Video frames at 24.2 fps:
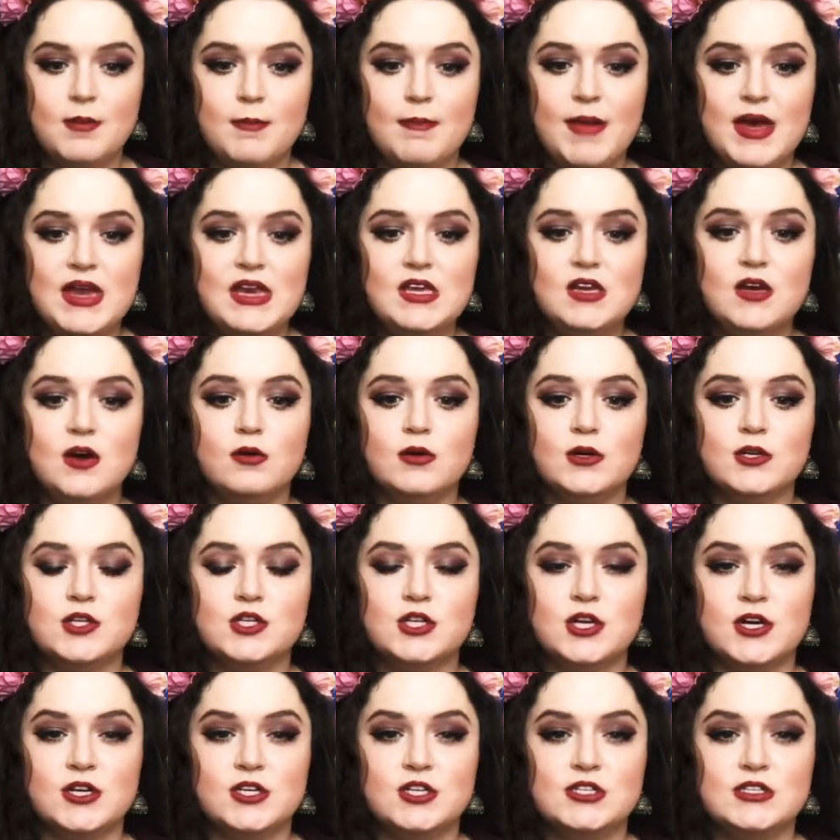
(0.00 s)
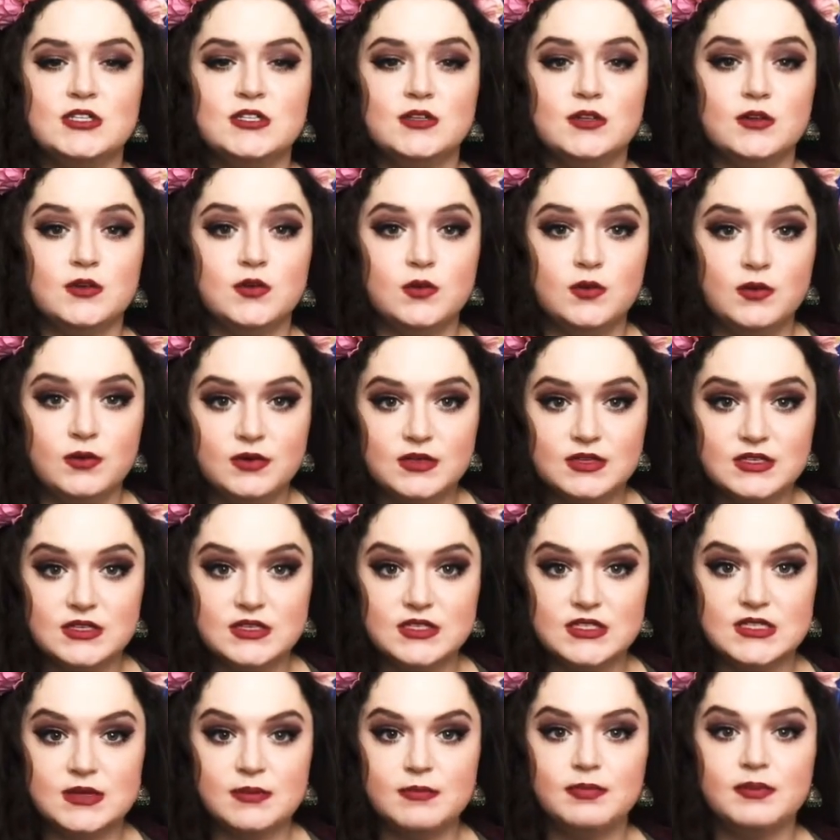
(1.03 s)
Many go to church to
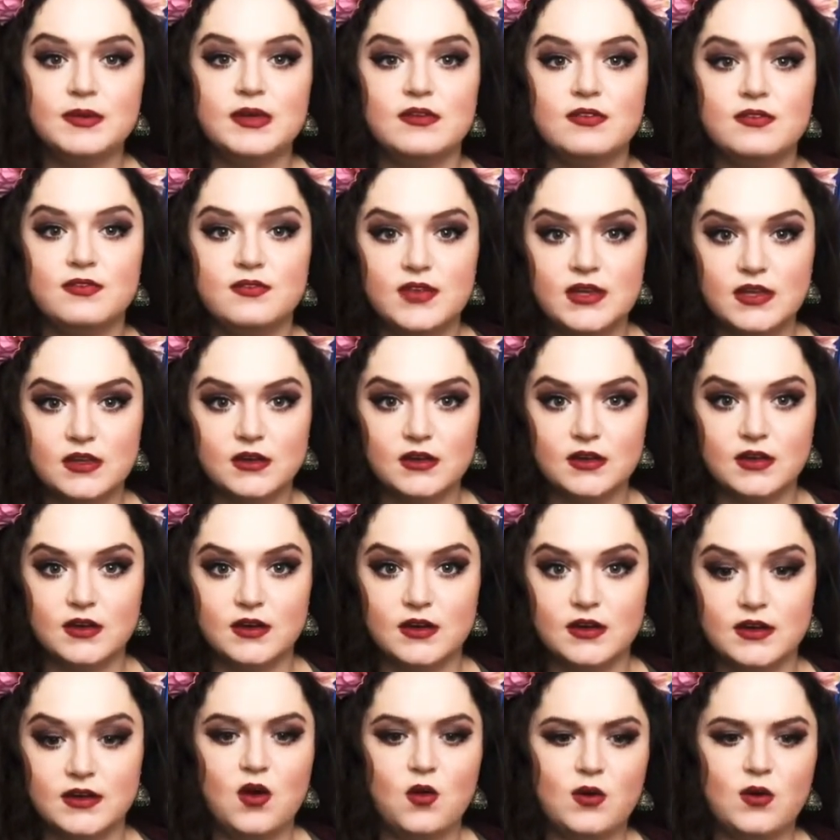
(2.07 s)
simply feel good,